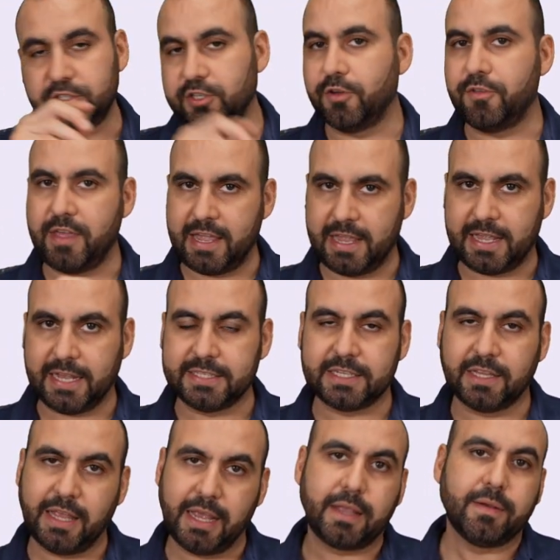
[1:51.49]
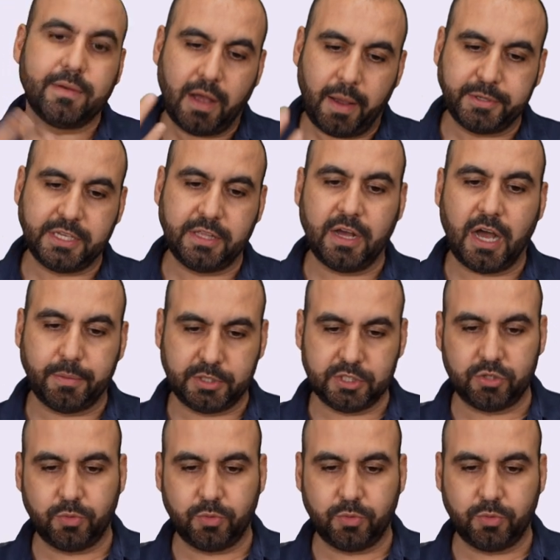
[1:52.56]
so they can select obviously the options.